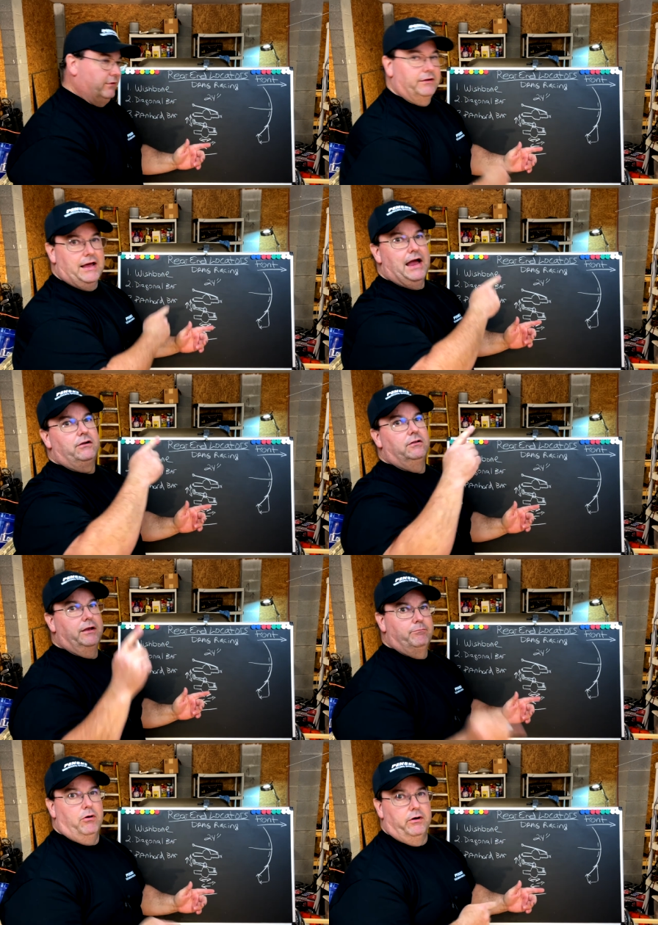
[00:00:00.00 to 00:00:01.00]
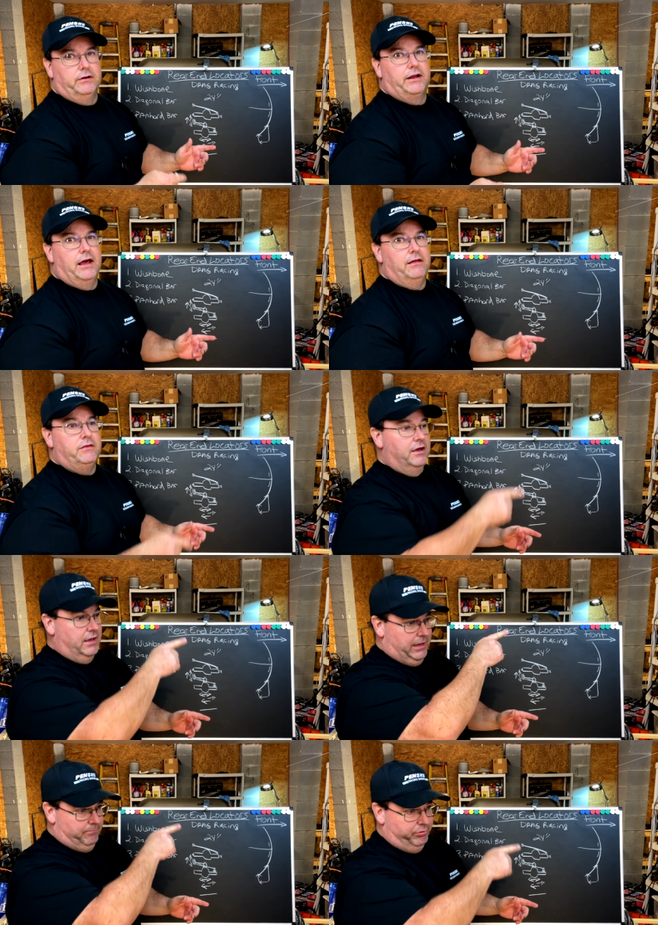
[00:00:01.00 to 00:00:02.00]
the diagonal link bar to death
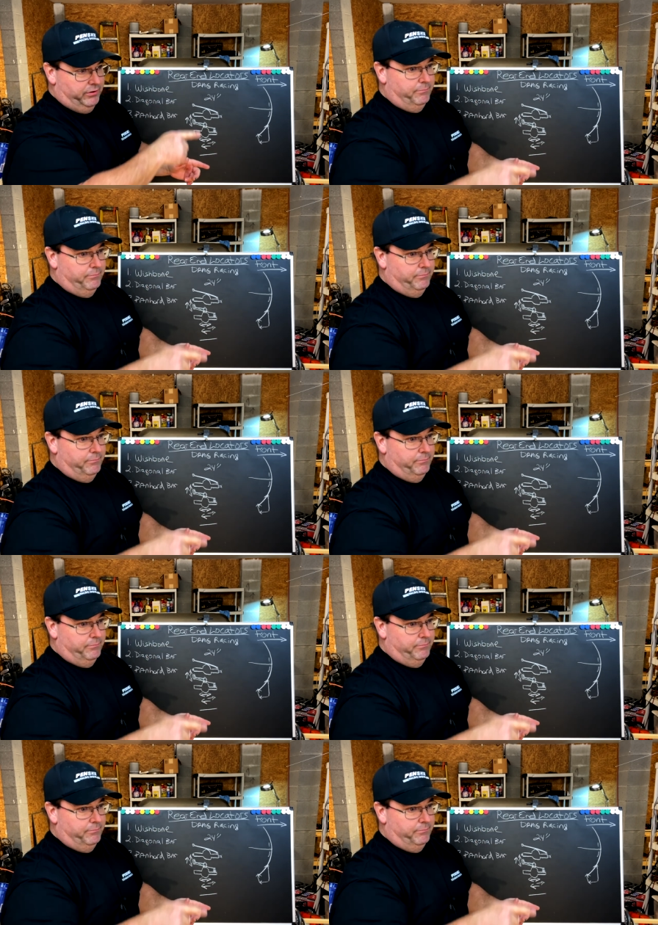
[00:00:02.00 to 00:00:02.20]
and put